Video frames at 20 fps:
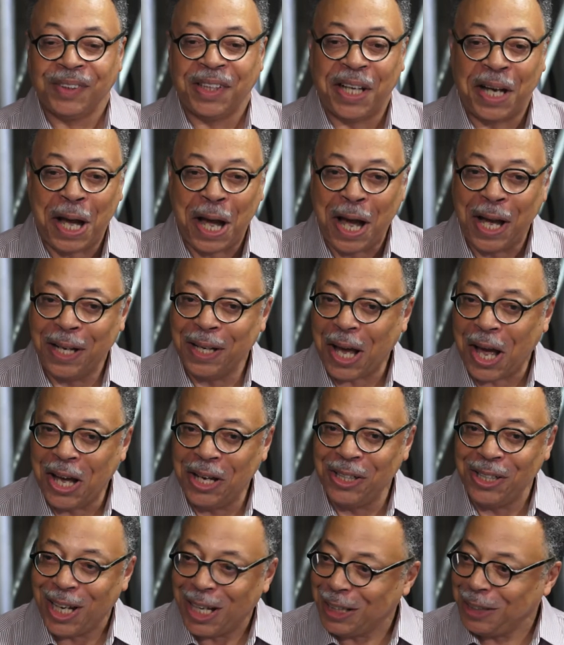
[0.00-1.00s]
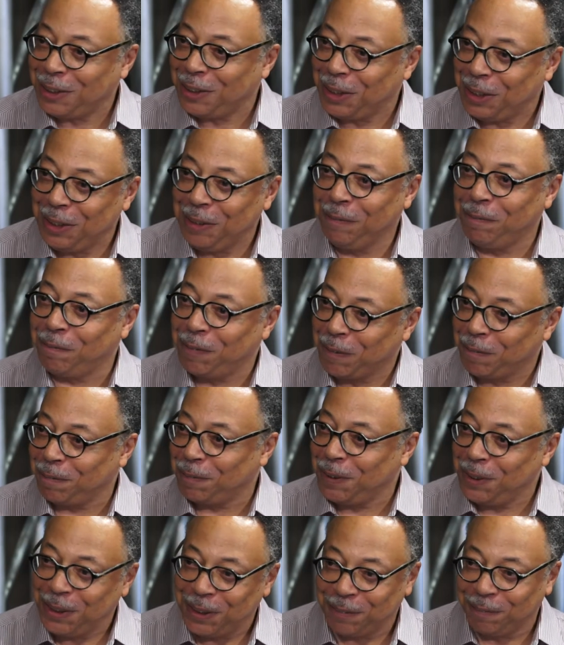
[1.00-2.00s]
a
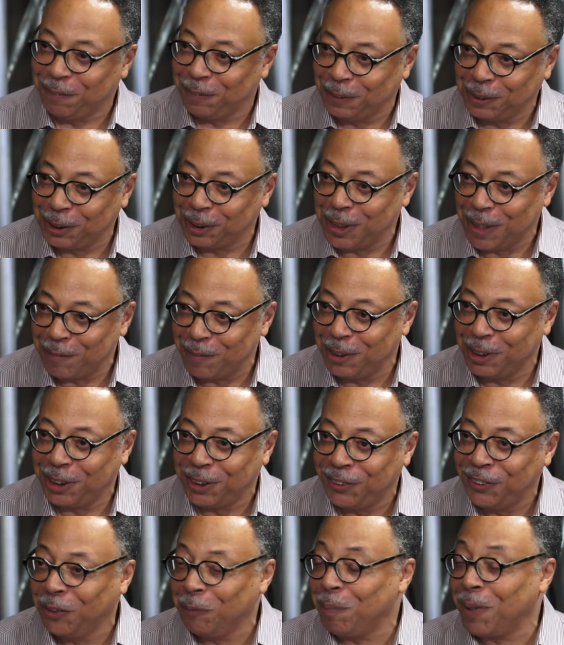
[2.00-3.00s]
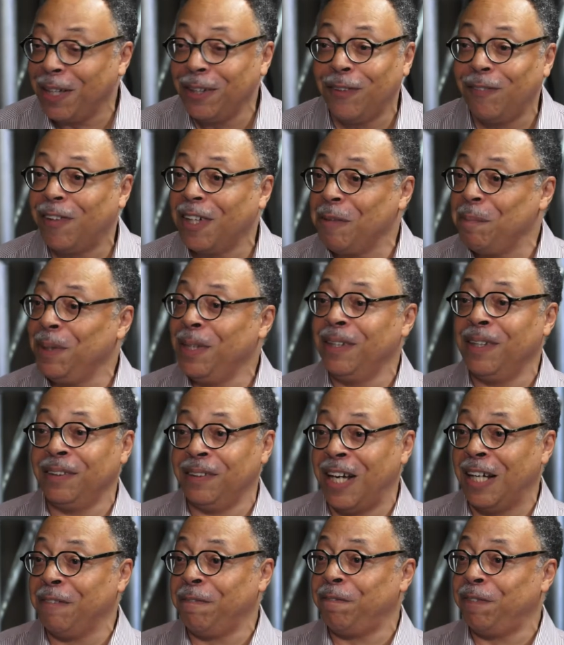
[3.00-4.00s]
1950s version of Ontario. But I don't want to be
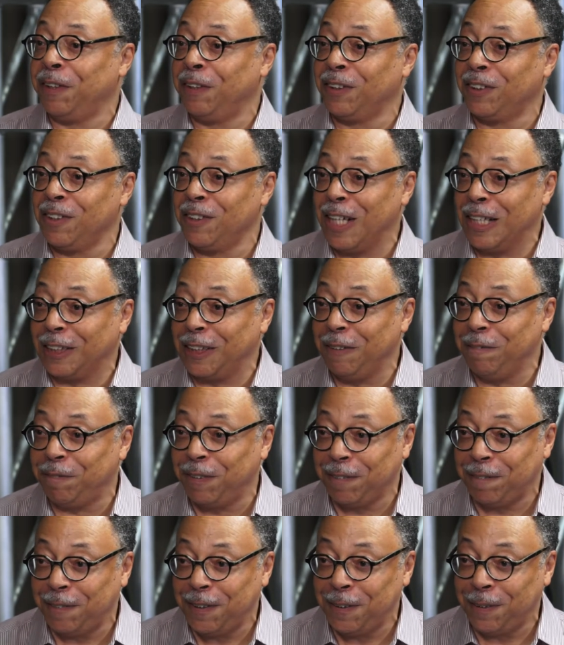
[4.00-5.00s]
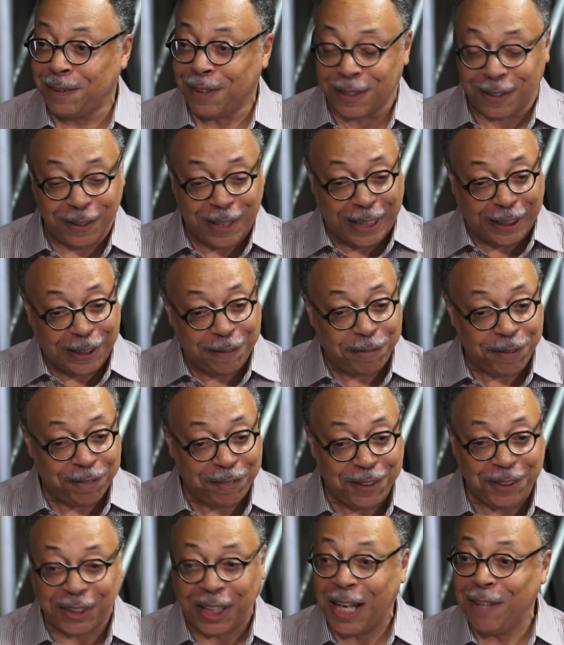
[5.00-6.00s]
unfair to the 1950s, because the
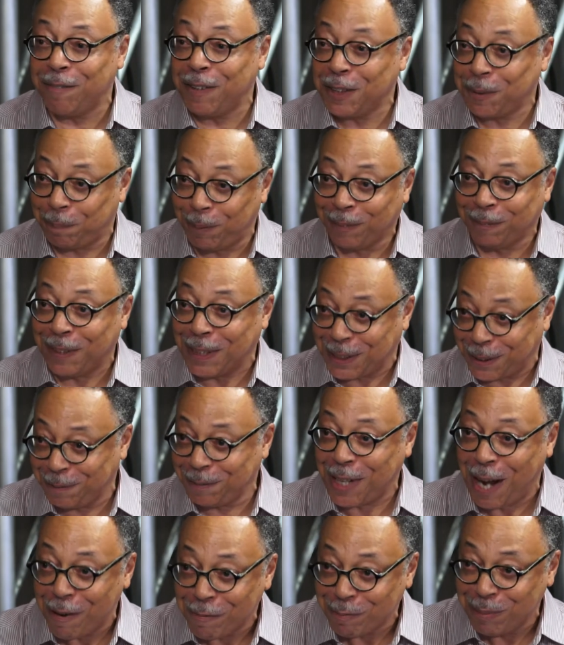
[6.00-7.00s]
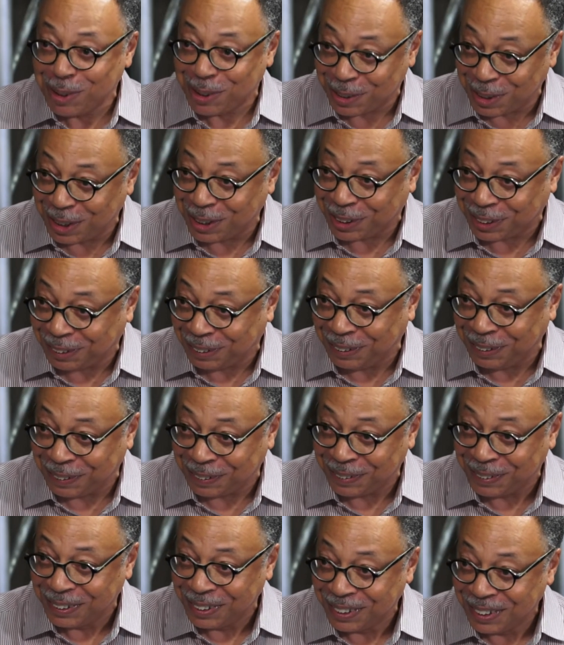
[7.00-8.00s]
1950s gave us progressive governments in
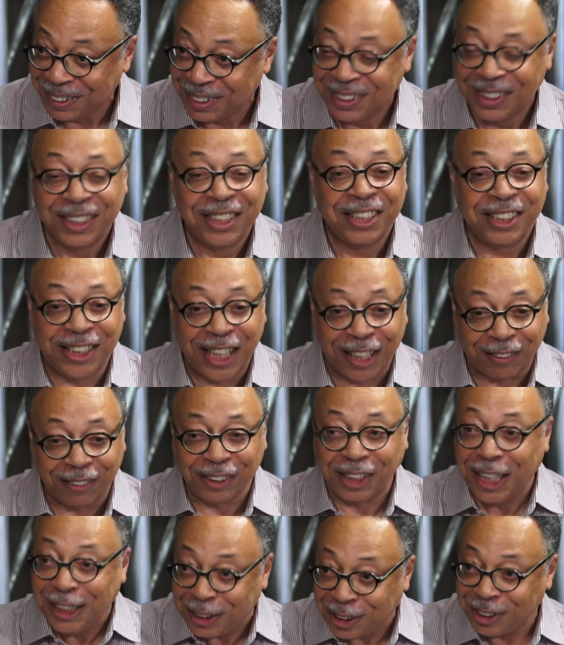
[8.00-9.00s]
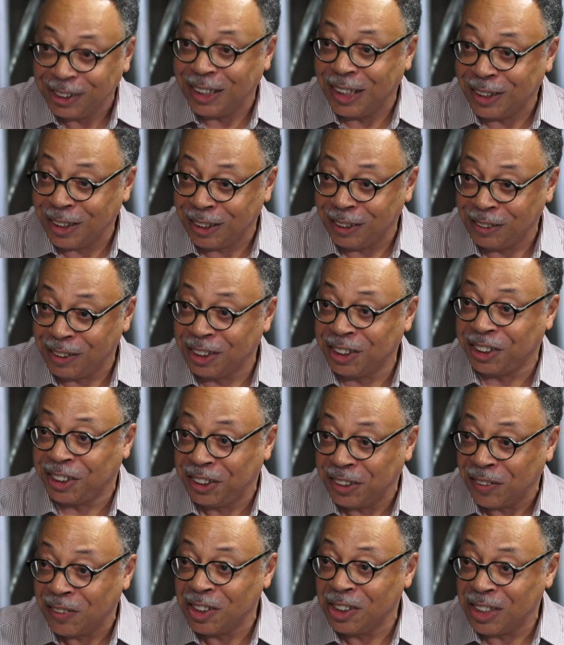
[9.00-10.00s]
Ontario. Segregation ended in
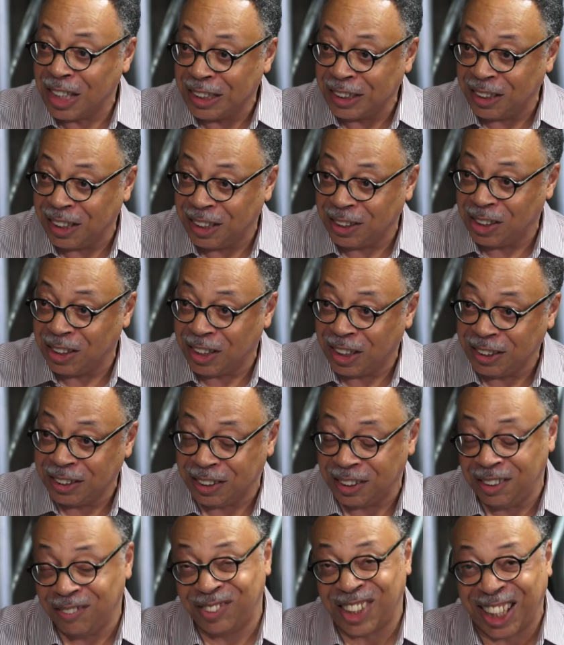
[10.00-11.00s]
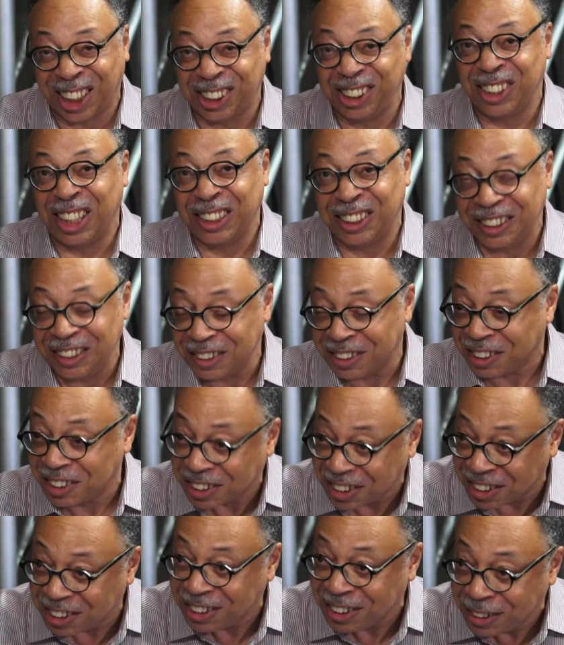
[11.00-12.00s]
Ontario in the
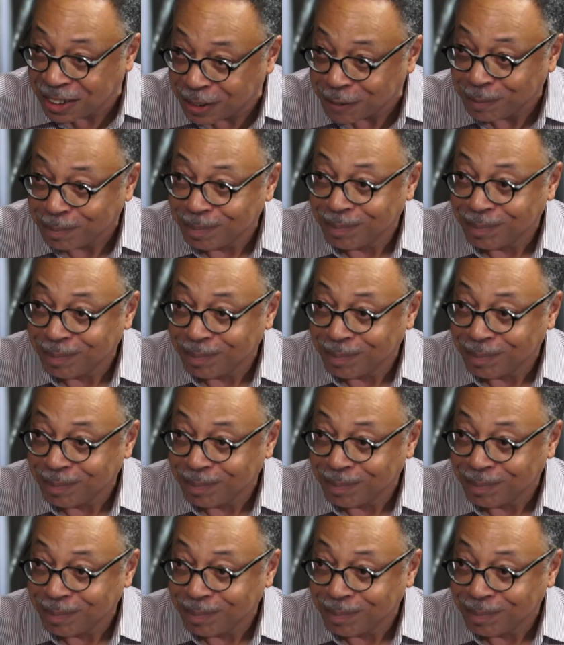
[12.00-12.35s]
1960s.